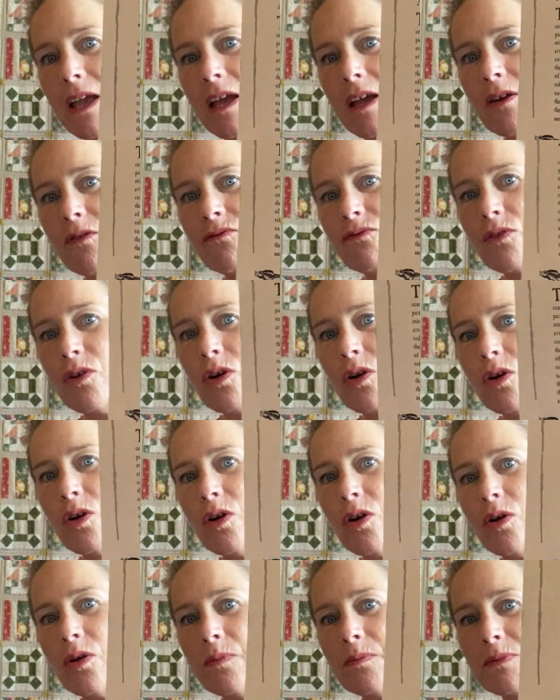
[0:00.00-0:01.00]

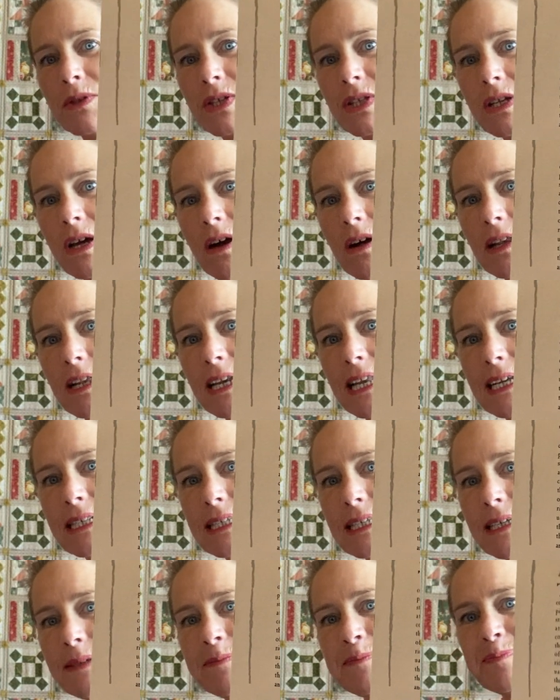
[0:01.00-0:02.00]
from the Scarlet
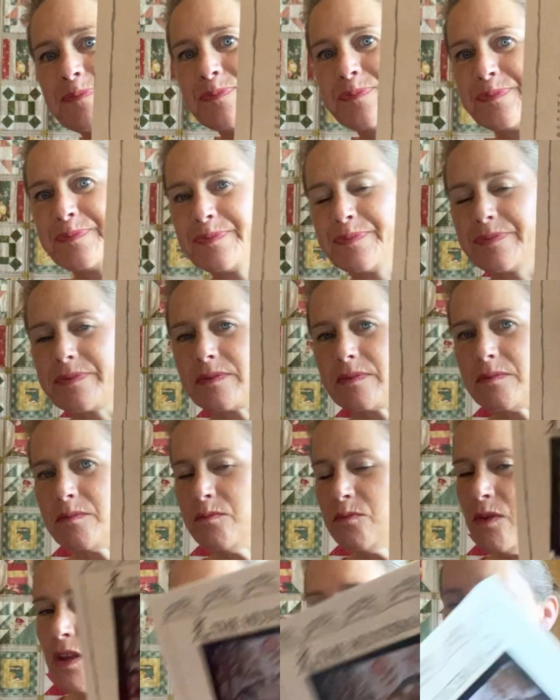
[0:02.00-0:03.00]
Letter.
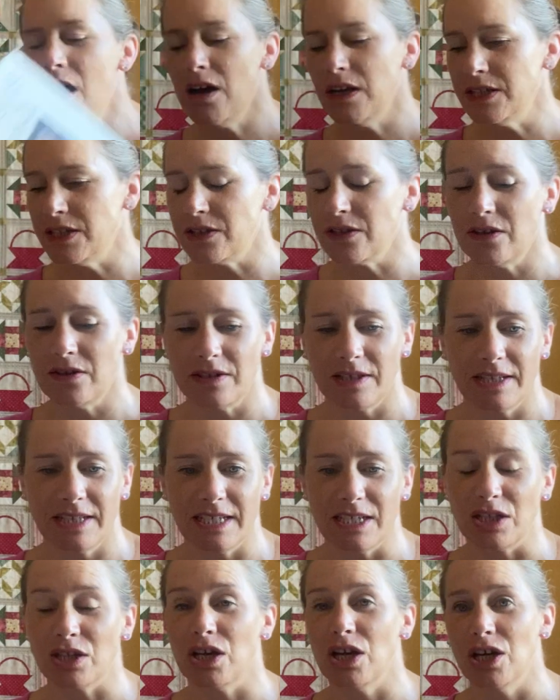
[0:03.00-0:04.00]
I started
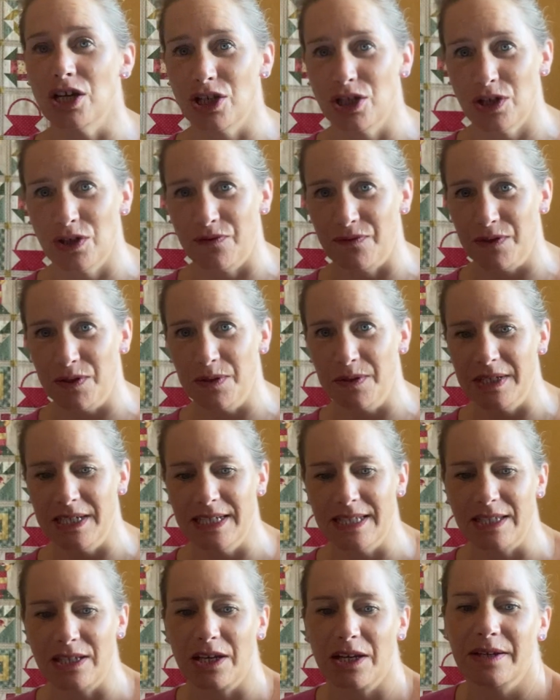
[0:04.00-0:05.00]
this a good few
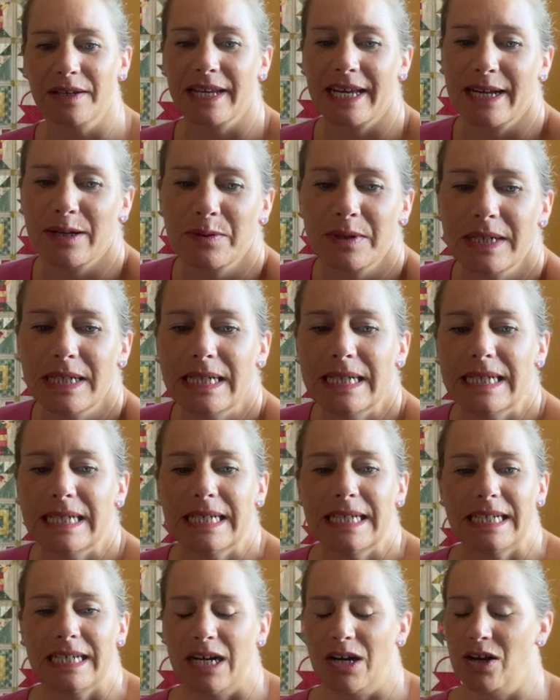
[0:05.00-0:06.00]
years ago now.
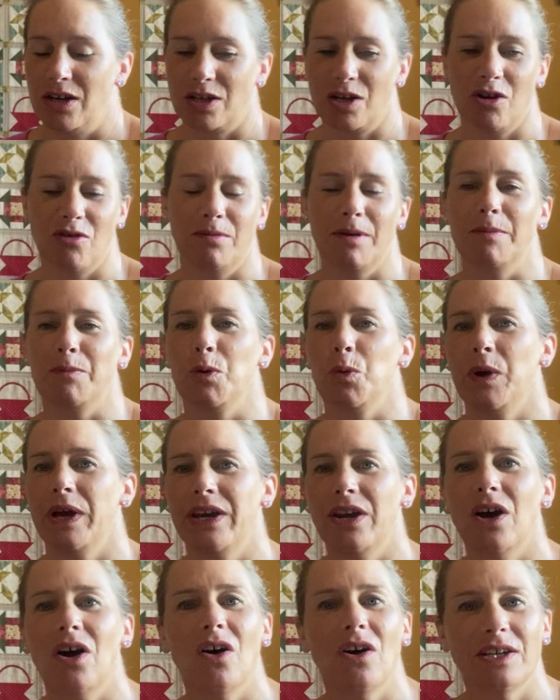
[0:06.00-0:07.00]
I can't remember
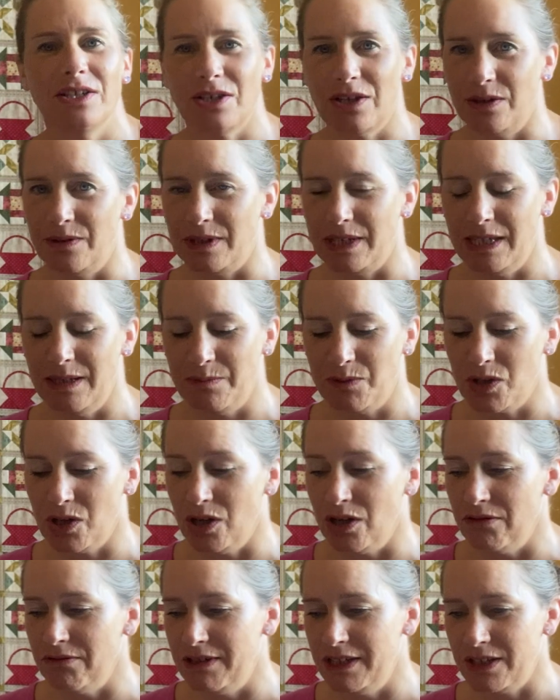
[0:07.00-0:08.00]
when. I don't keep
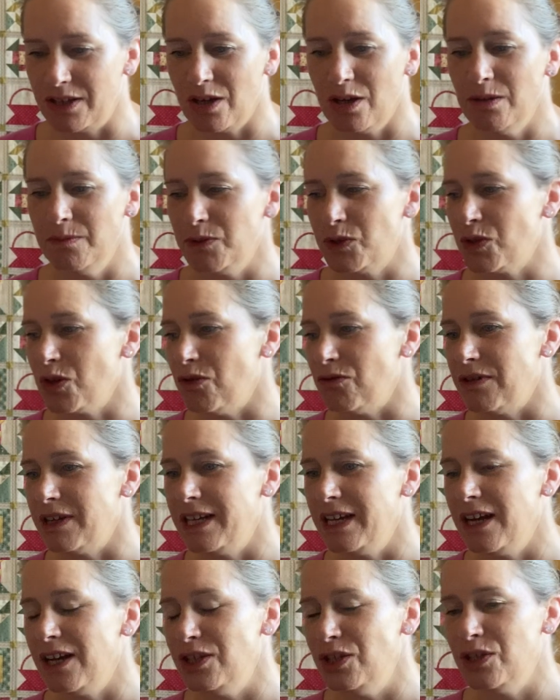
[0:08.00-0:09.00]
diaries, I'm
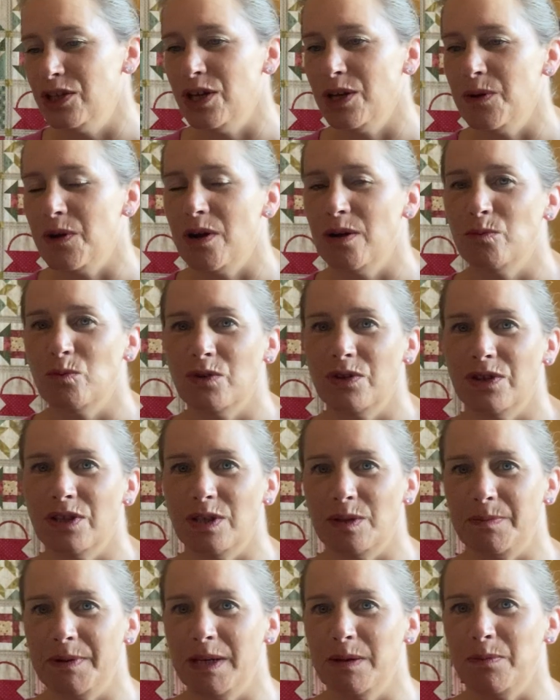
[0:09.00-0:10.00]
sorry. I'm one of
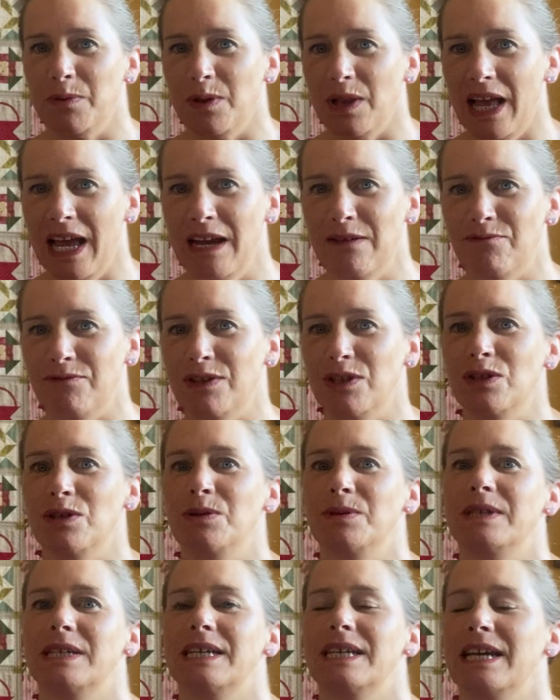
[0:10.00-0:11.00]
those people, every new
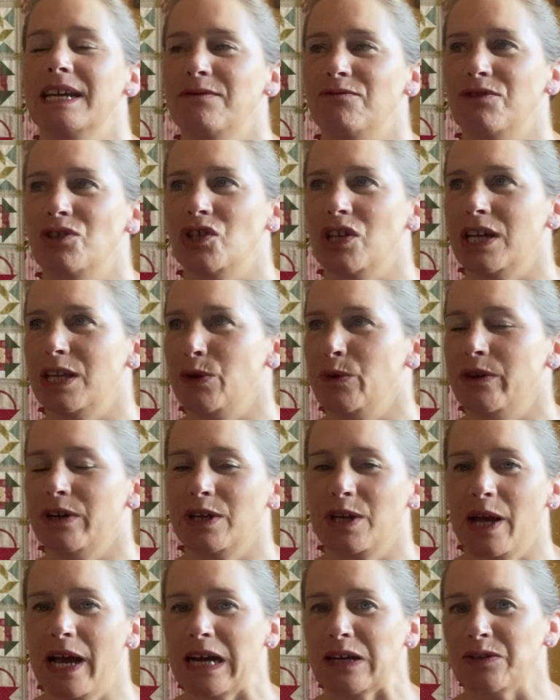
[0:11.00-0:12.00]
year, every January I
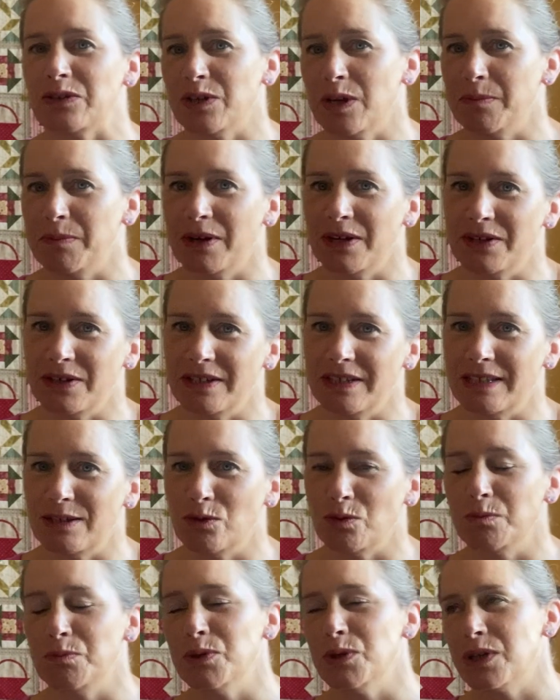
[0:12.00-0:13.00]
go out and I buy a nice
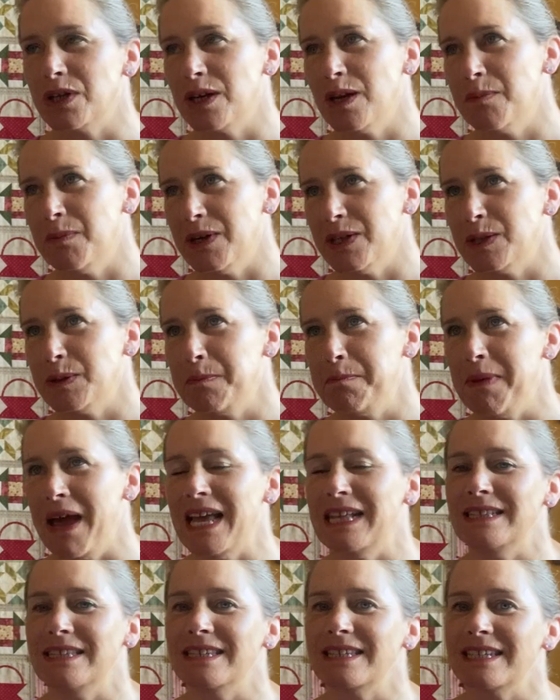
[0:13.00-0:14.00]
little book and I buy some
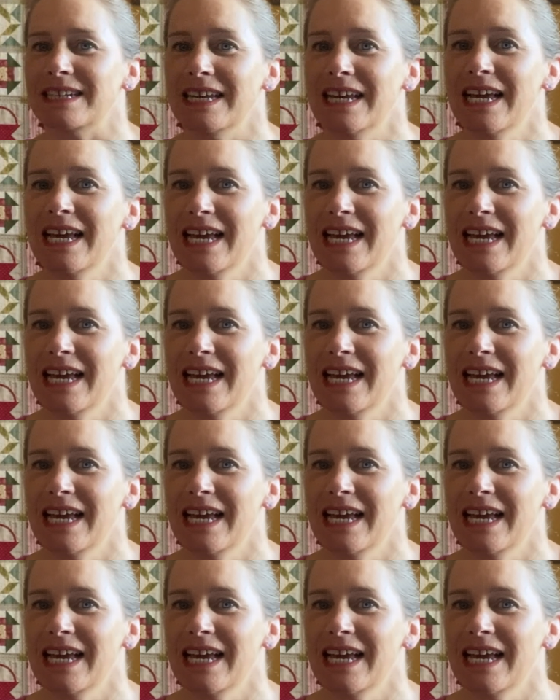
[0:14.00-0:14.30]
pens, and